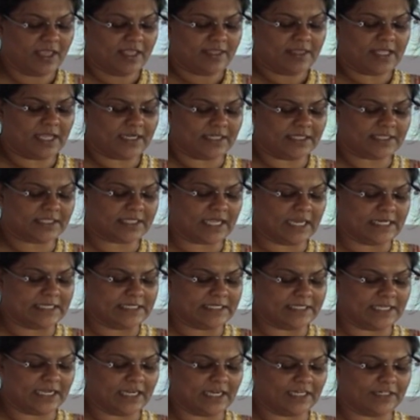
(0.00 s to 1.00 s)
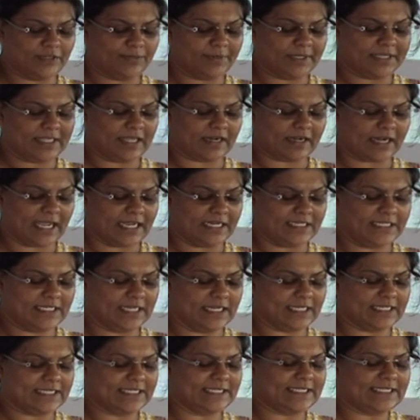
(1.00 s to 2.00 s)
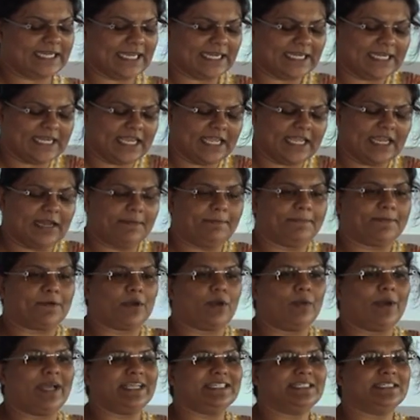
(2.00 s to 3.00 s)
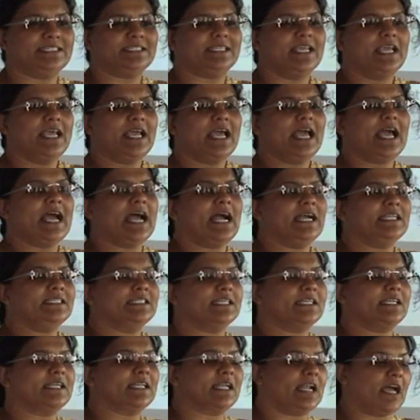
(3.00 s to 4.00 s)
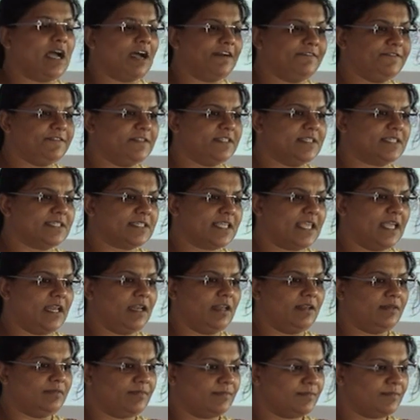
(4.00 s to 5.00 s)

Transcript: that is concerned with the writer's technical prowess and craft skill.